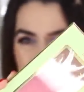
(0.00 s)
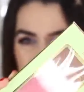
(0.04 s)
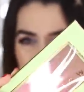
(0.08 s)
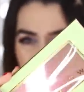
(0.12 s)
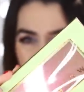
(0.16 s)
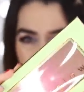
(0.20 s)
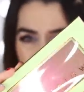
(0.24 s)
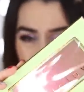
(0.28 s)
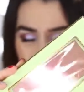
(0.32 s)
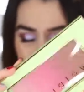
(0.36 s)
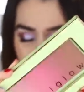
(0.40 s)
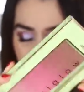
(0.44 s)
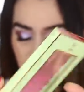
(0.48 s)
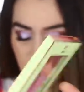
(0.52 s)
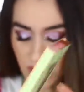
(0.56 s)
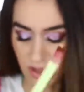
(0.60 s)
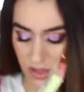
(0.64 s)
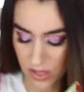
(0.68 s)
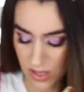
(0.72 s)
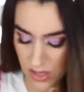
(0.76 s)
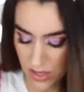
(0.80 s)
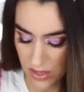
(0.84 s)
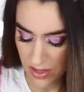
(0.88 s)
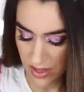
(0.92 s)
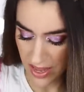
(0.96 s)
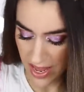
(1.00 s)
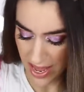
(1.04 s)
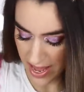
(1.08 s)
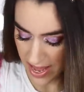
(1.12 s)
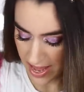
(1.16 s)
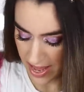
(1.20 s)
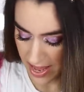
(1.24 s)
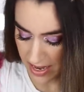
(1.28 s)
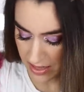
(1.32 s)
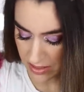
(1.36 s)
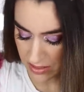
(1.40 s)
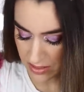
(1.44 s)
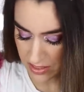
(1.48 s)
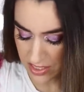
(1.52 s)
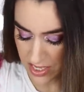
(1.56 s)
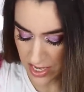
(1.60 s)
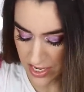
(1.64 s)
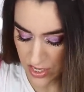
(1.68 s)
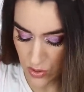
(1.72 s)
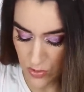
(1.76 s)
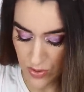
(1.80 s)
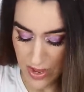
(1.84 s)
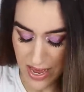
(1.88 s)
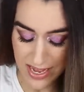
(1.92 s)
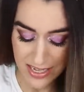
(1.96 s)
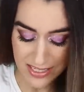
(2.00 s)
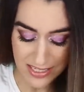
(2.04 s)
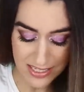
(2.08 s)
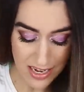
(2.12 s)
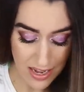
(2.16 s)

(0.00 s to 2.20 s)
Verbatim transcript: beautiful, and it looks like you get a